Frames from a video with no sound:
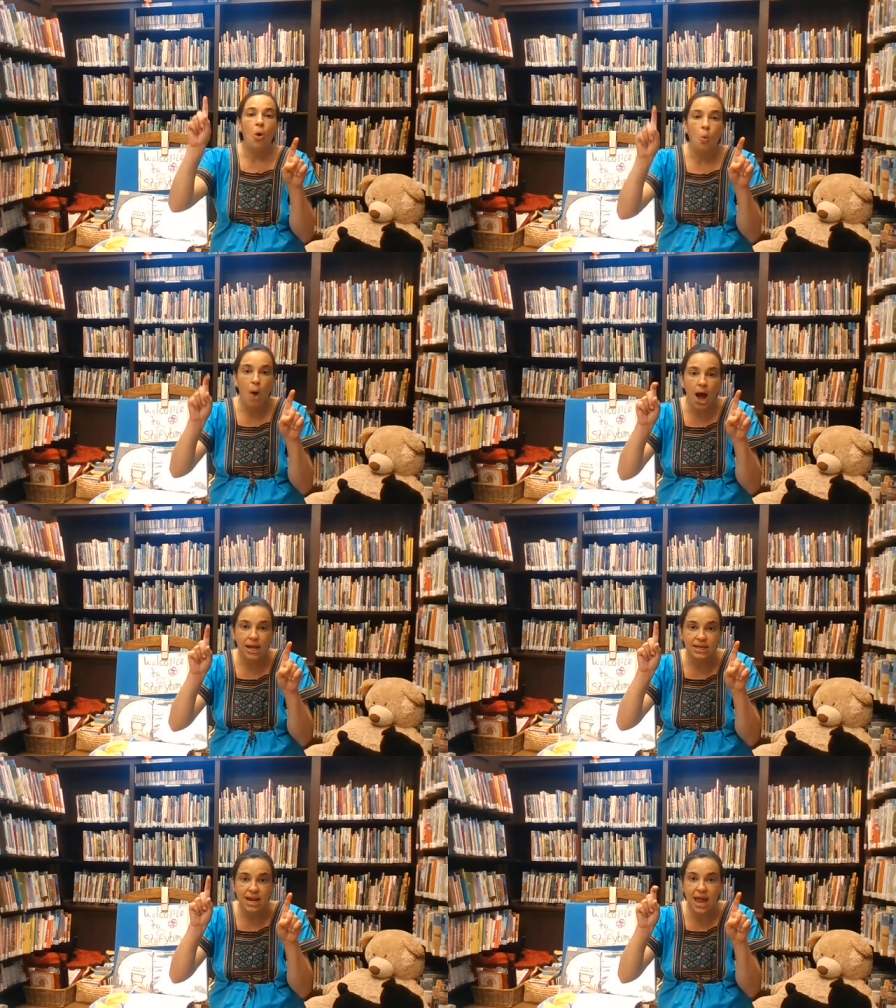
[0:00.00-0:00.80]

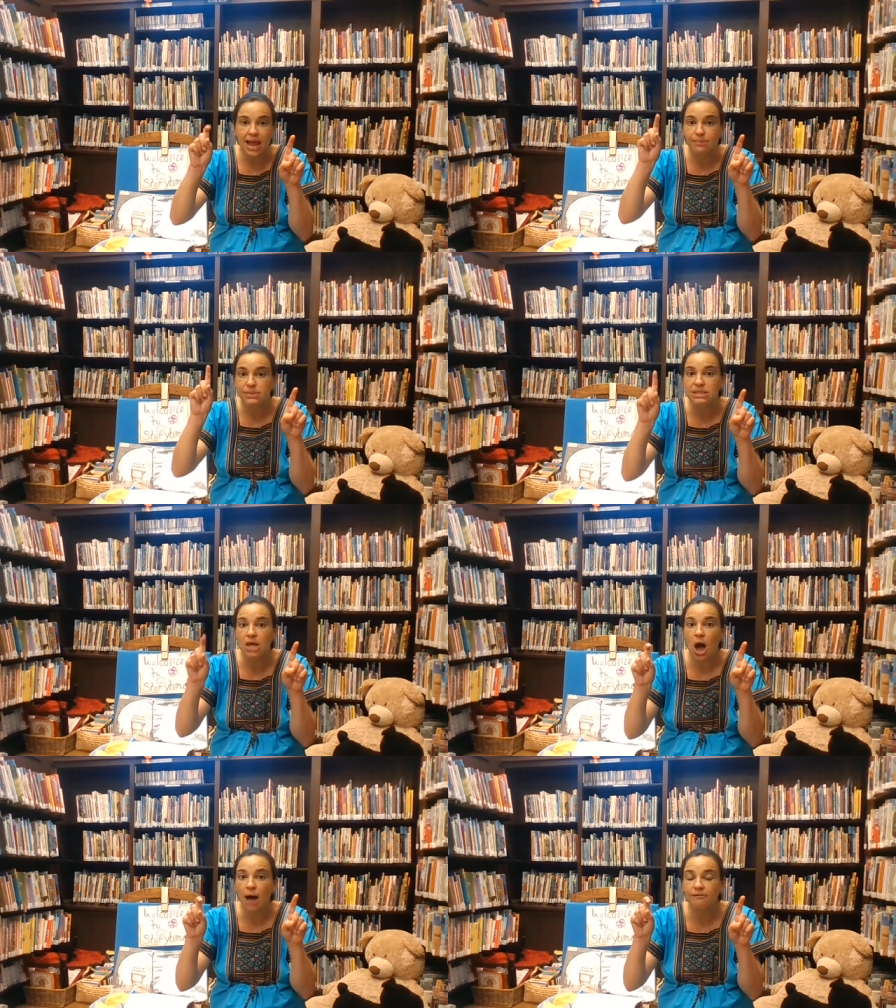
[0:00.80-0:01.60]
One name
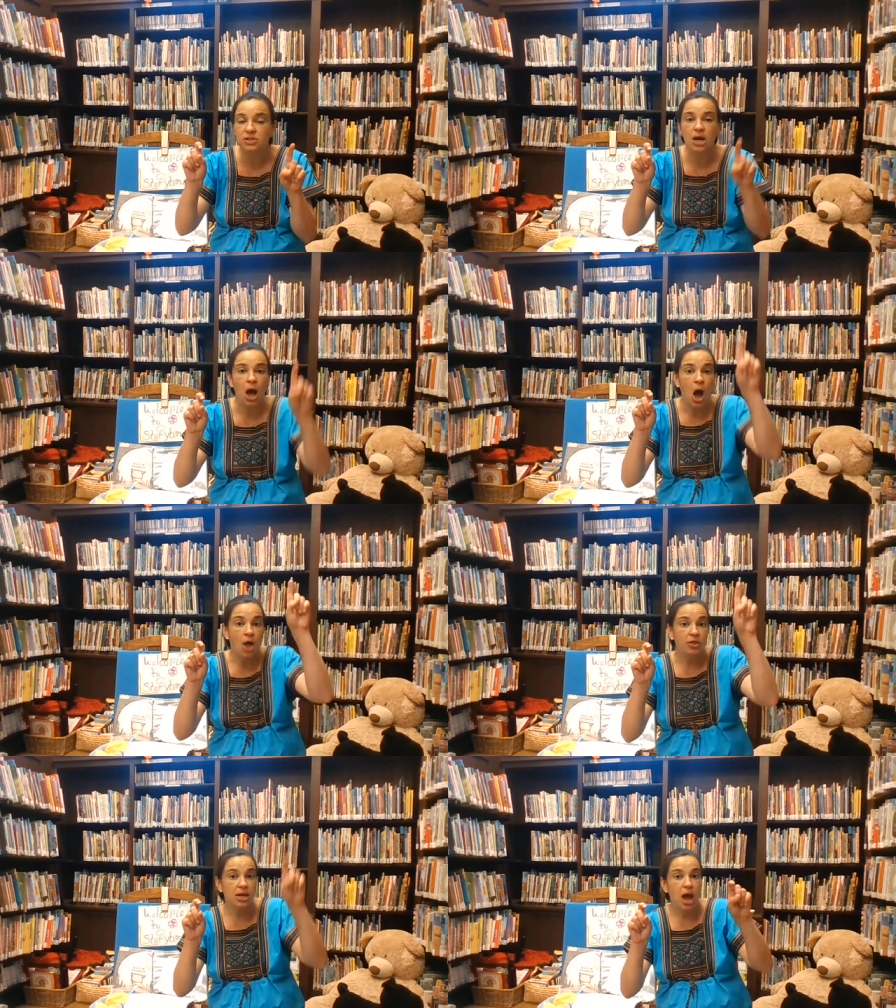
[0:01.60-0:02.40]
soft,
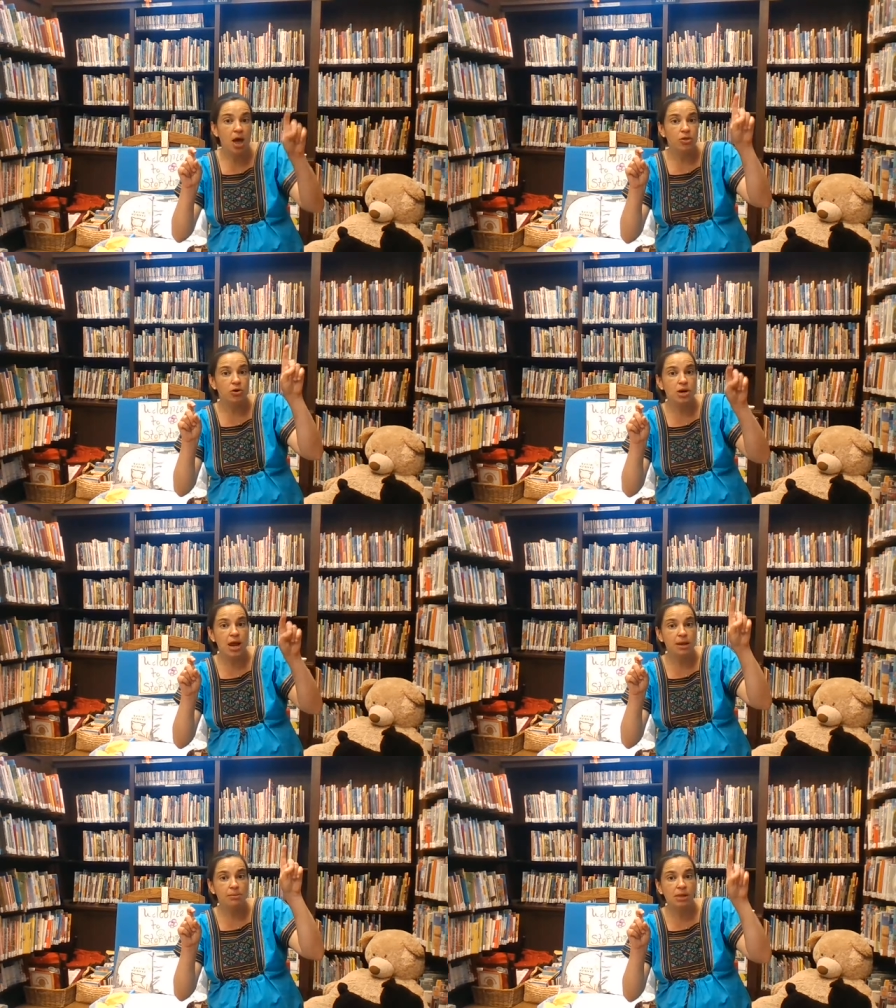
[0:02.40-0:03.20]
the other
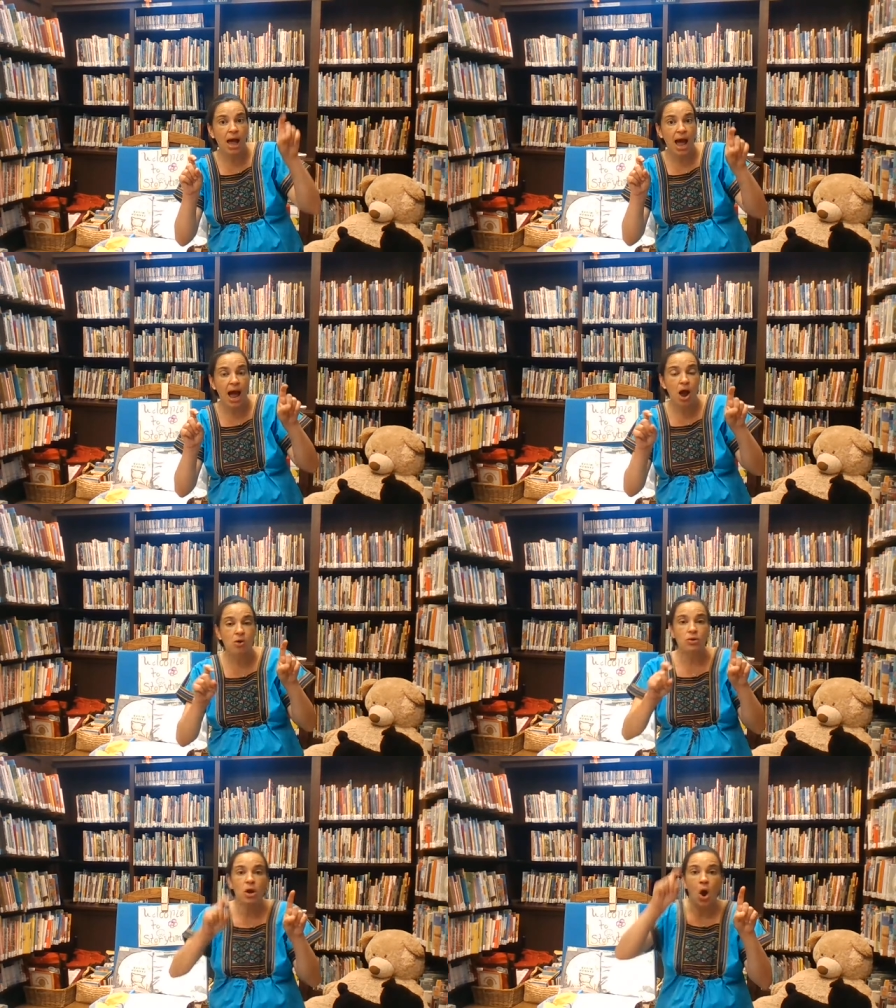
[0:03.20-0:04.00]
name
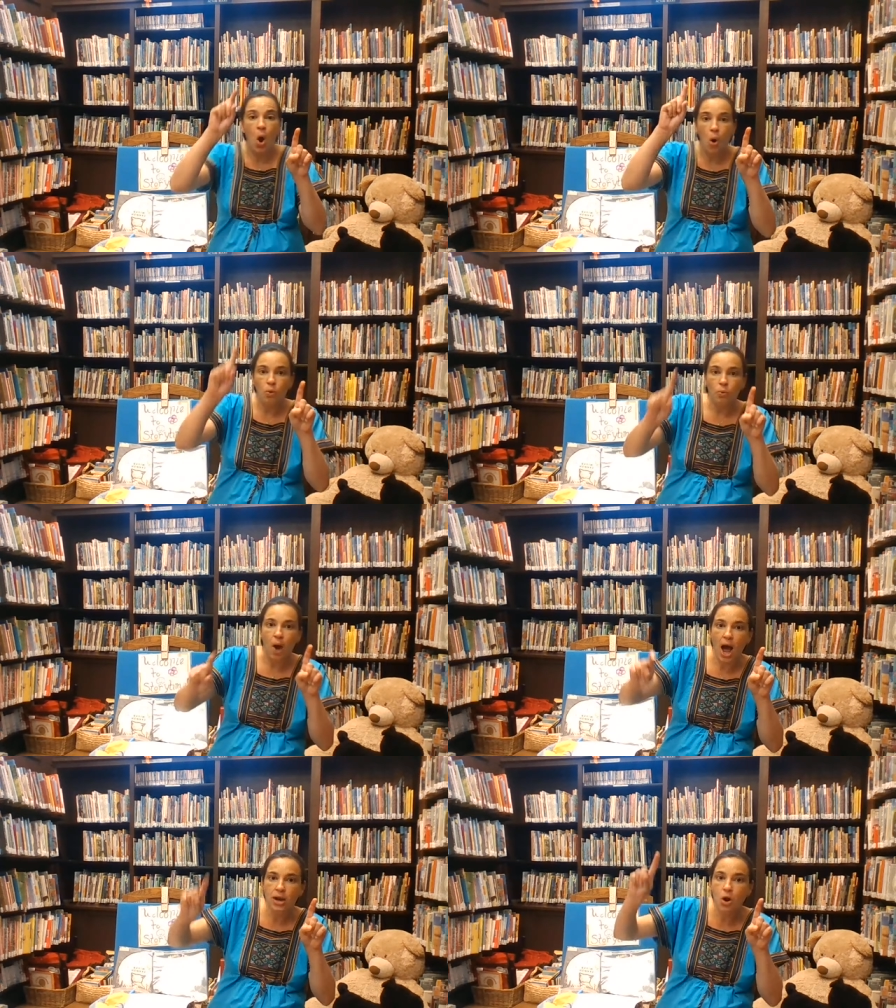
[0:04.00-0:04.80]
loud.
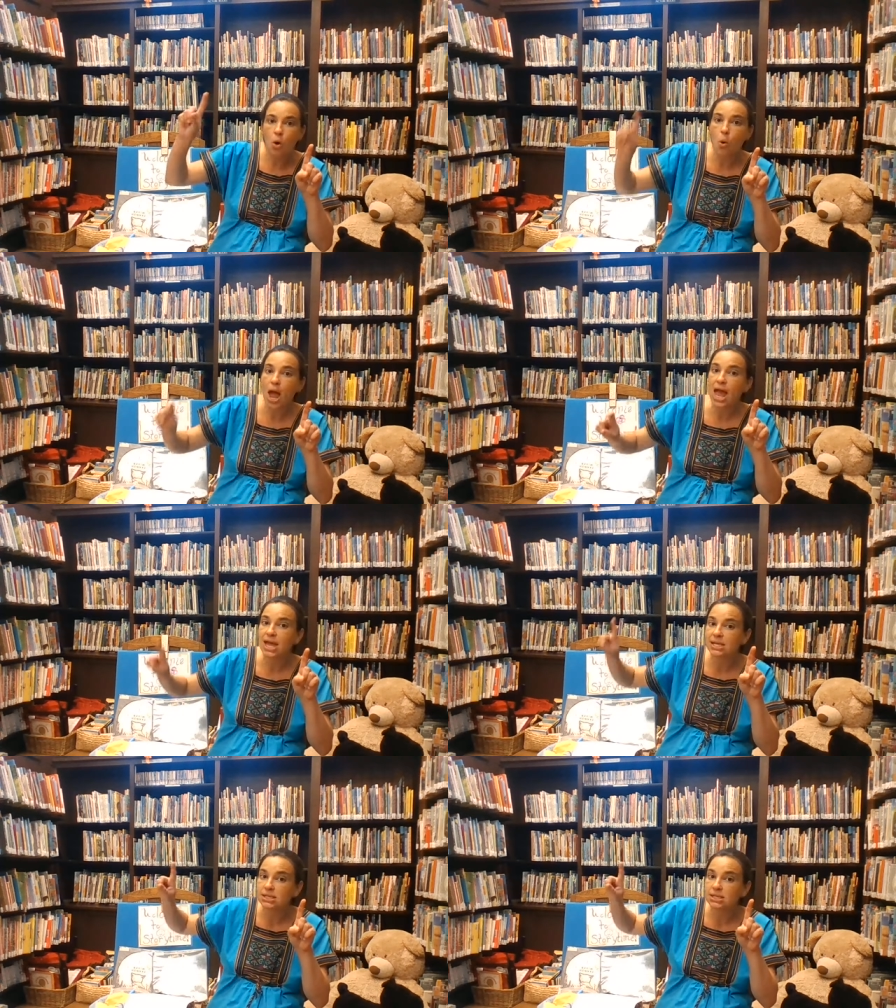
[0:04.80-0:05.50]
Run away